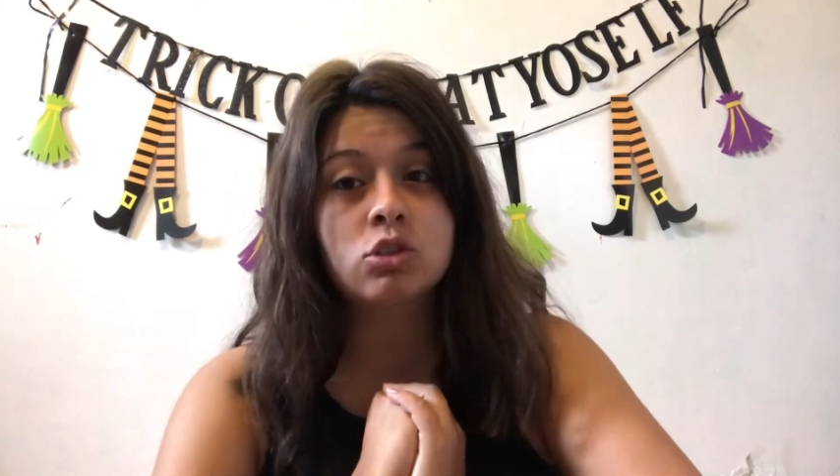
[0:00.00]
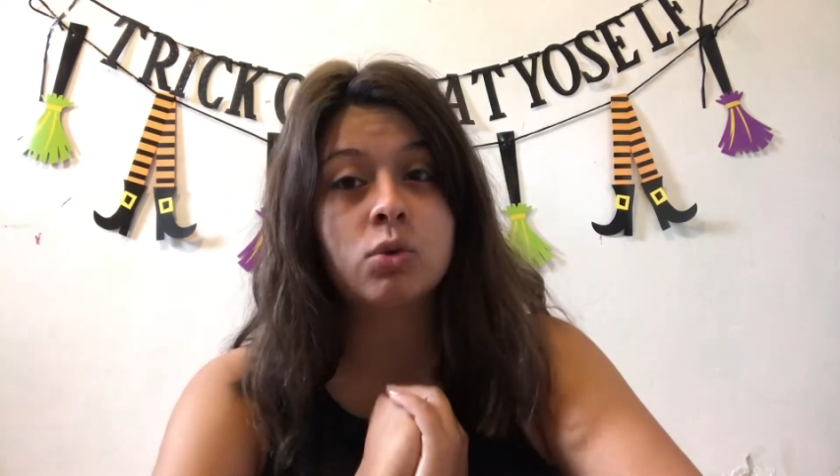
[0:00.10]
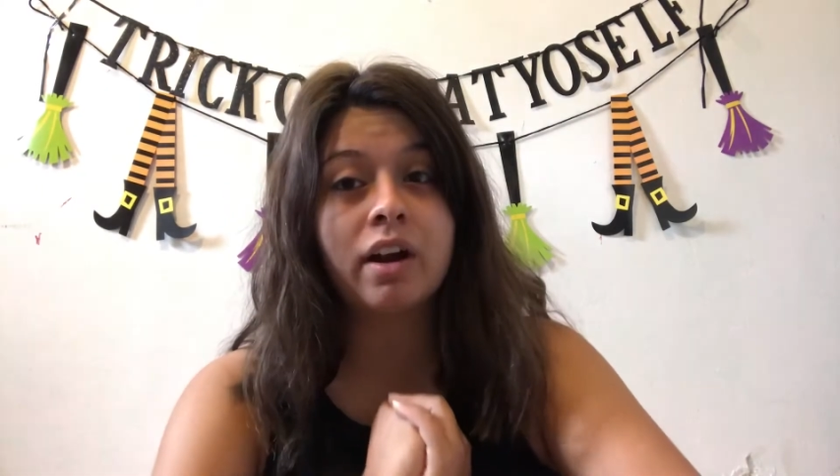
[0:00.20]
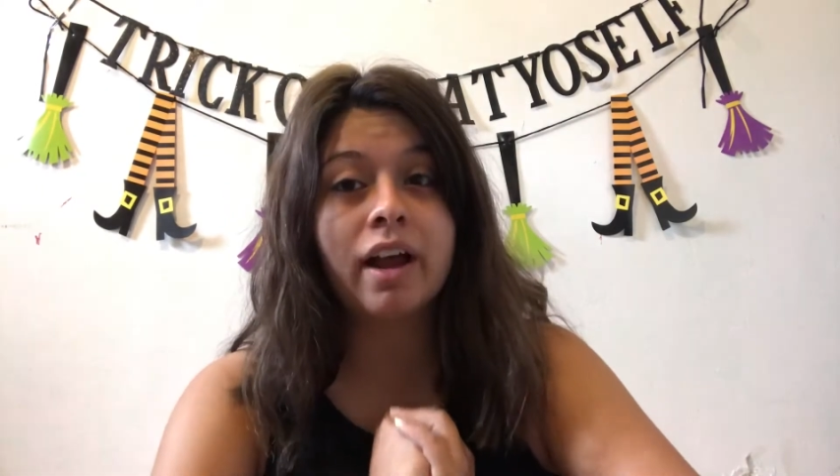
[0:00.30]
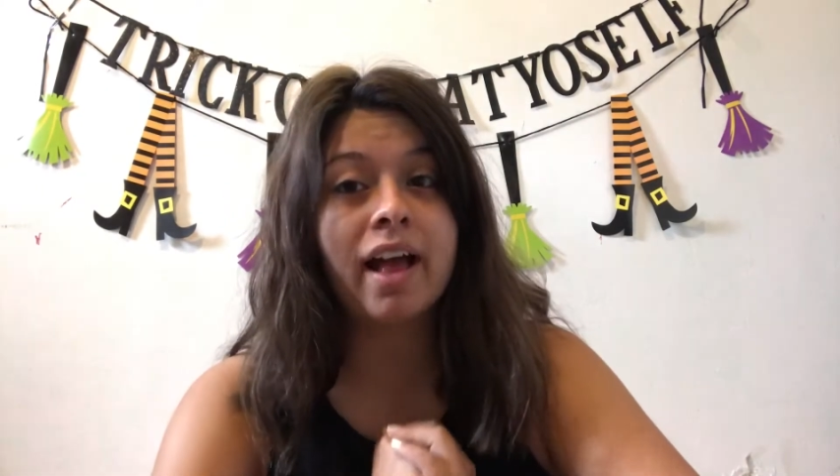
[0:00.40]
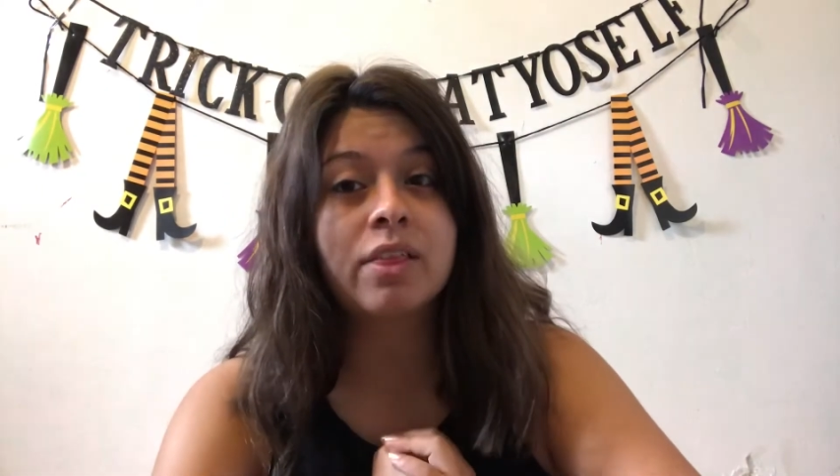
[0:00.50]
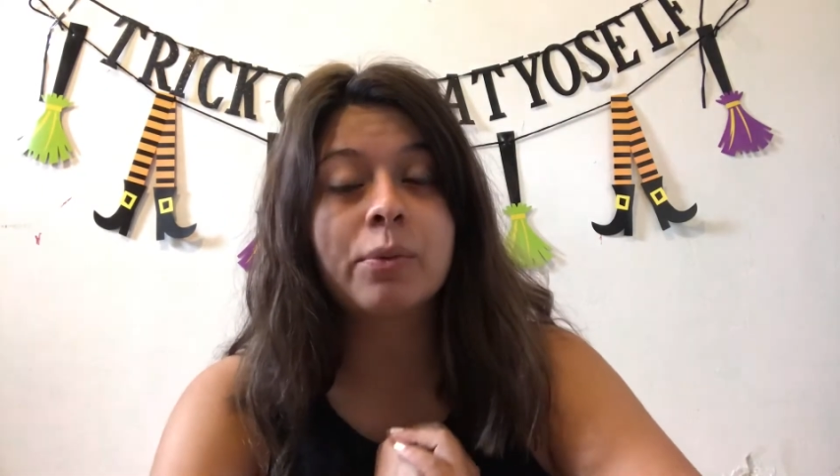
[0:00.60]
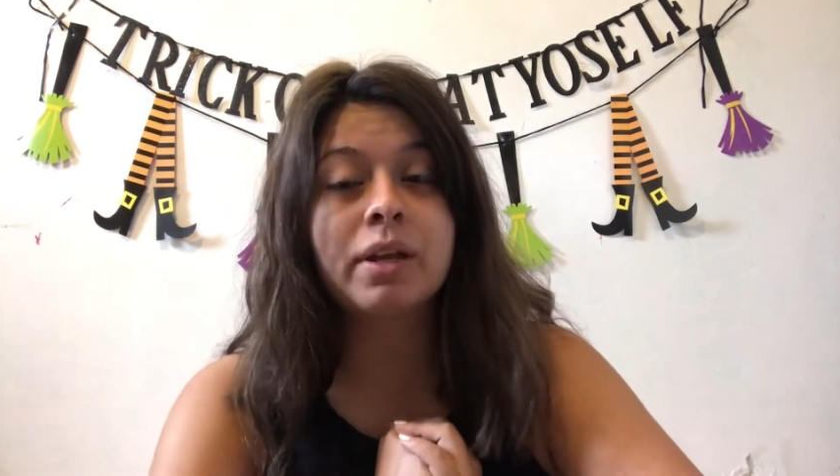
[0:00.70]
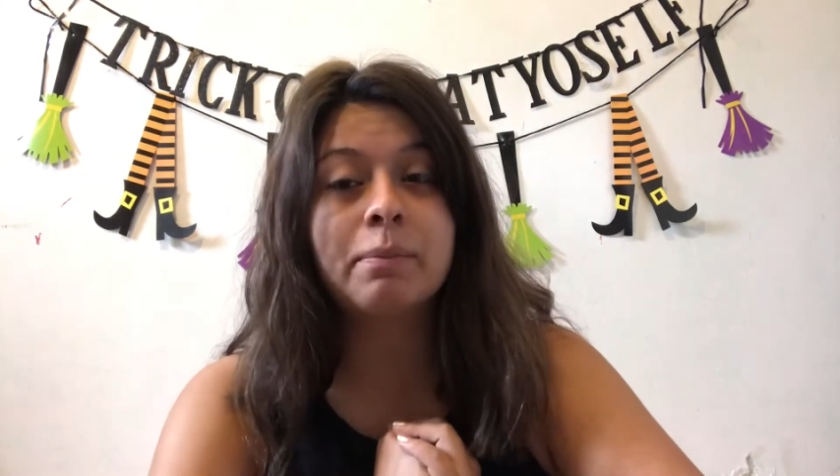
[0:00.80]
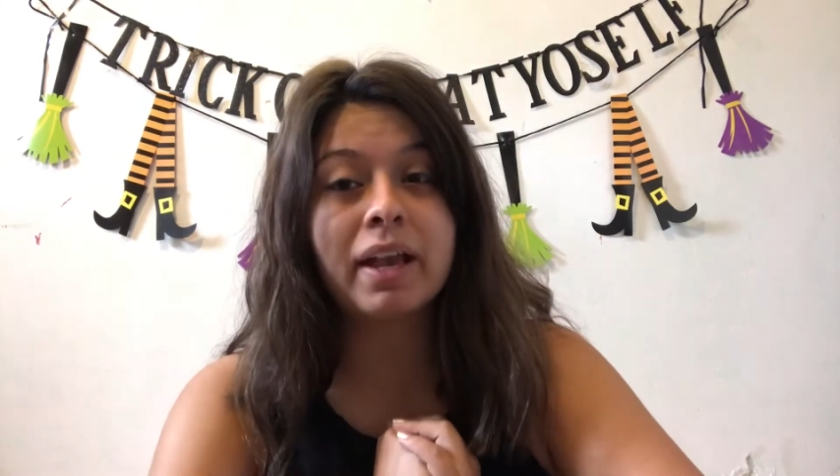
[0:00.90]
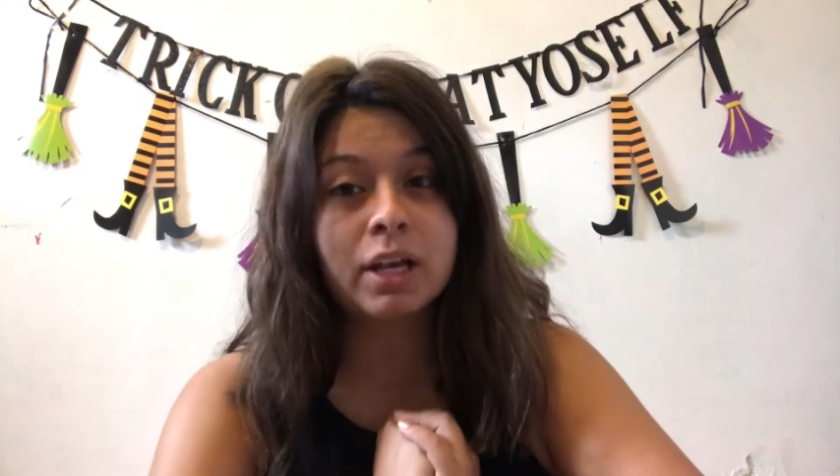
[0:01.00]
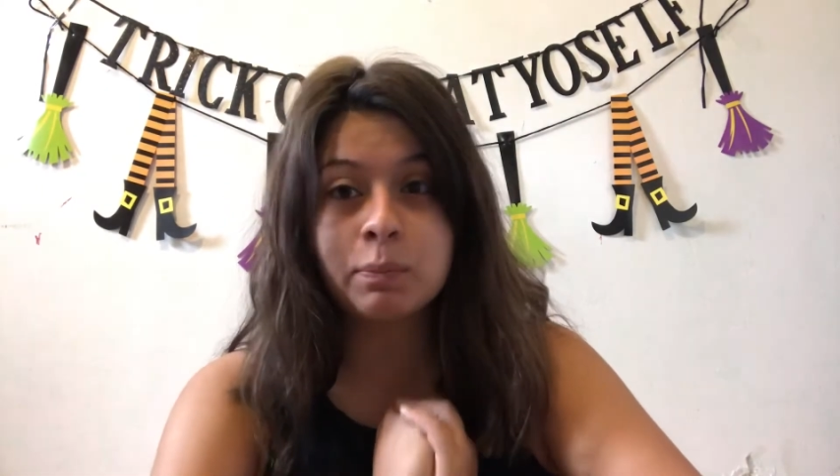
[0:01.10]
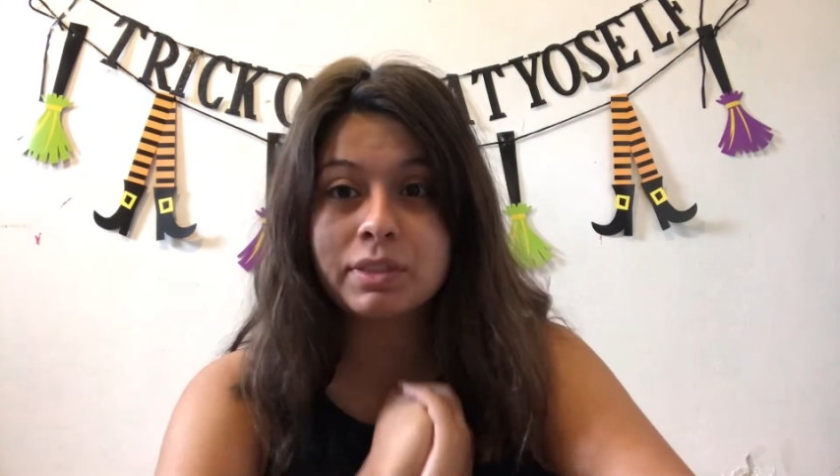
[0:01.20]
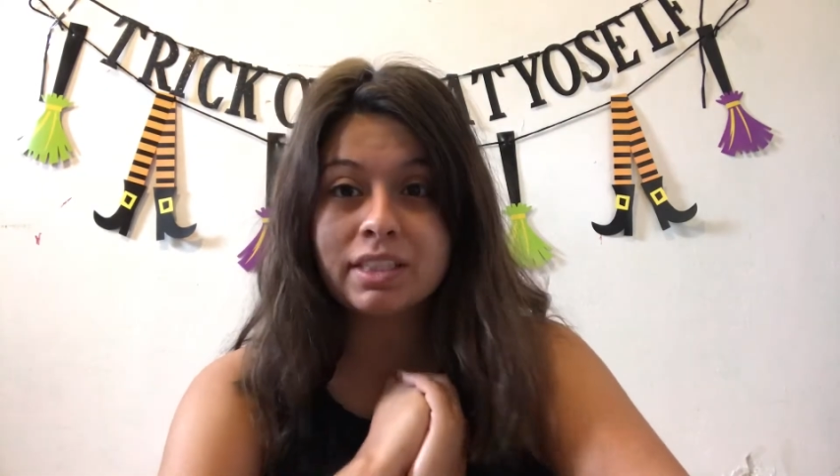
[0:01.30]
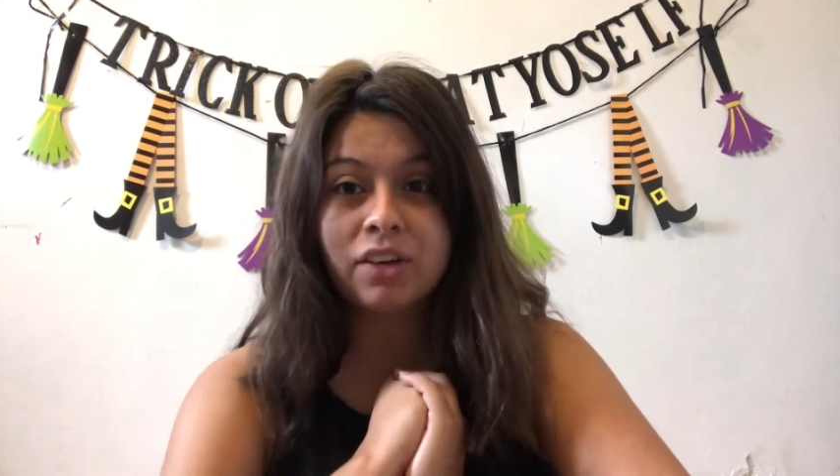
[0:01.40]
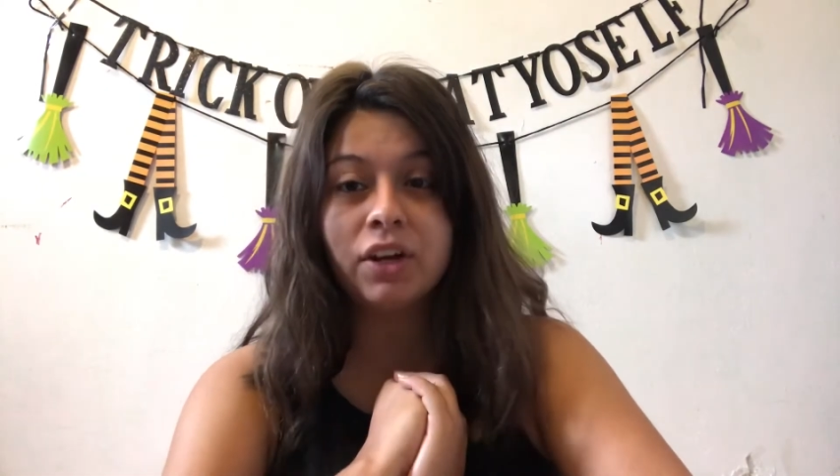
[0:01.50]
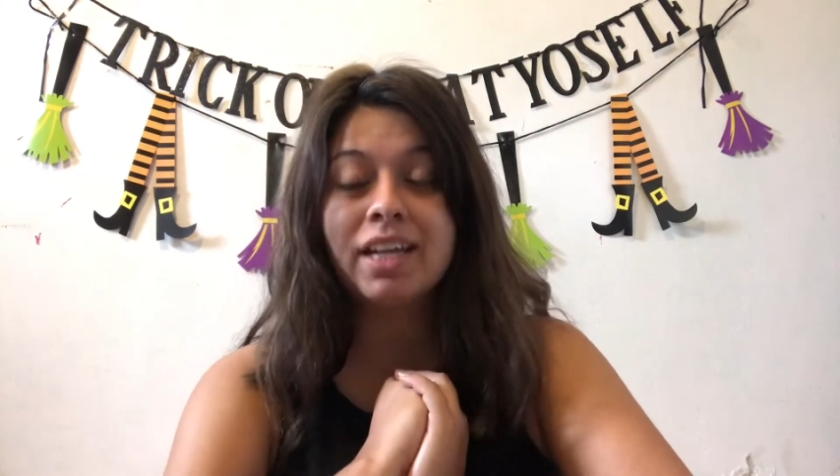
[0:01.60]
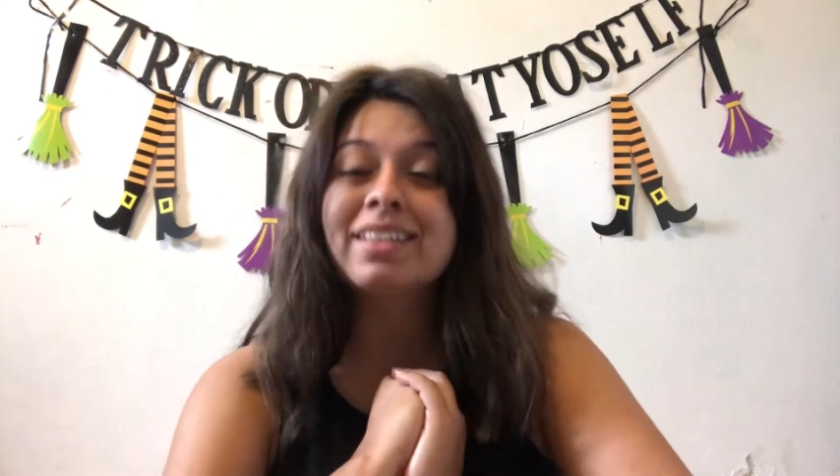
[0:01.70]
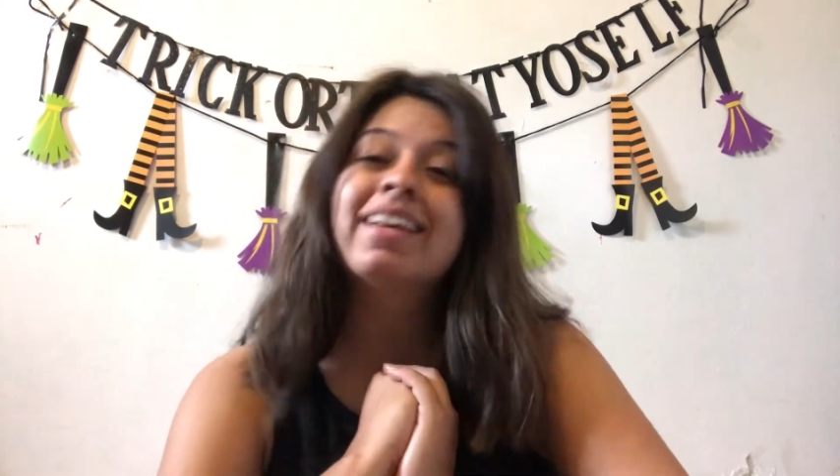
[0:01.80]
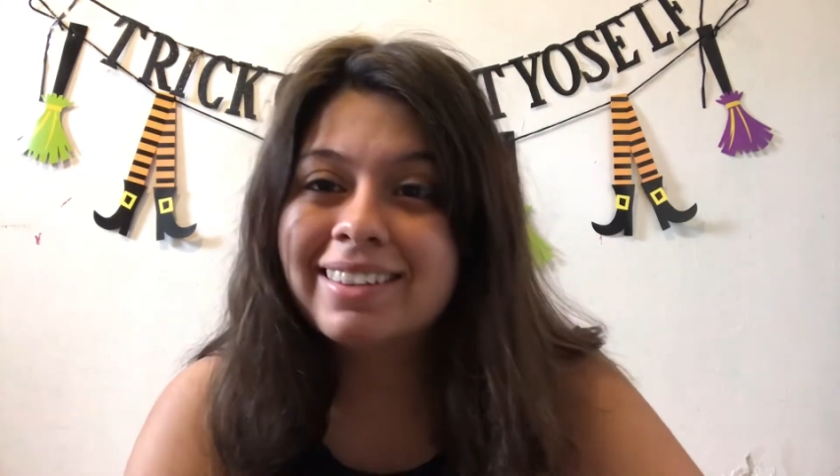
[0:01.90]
to our Halloween makeup series.